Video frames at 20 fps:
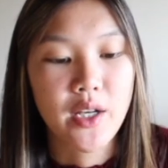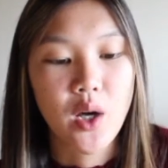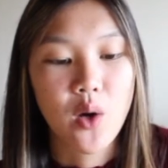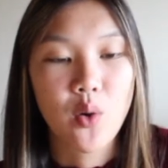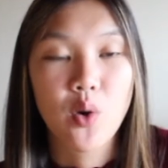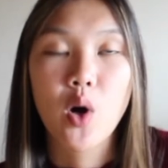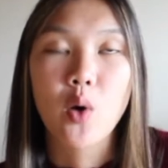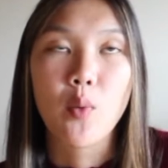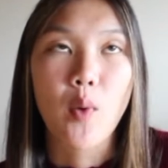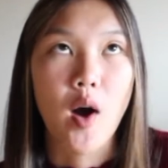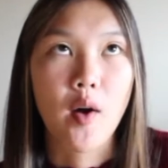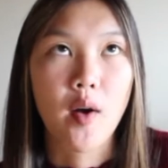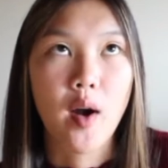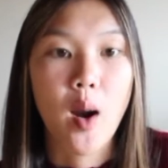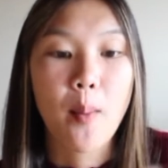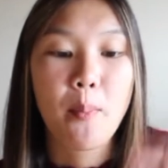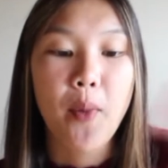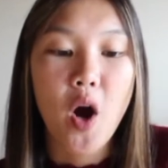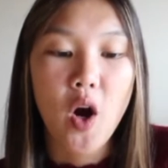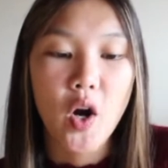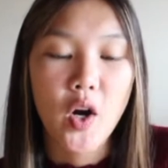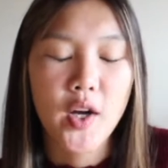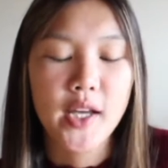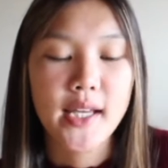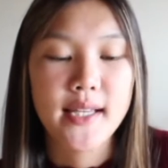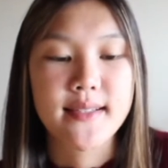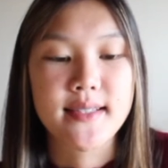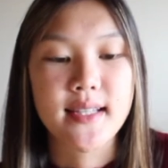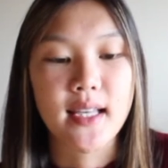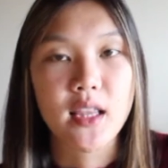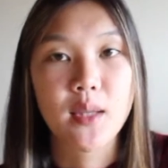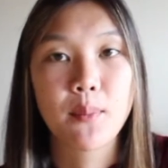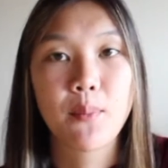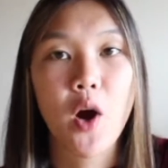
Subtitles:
no Kawara Park is like the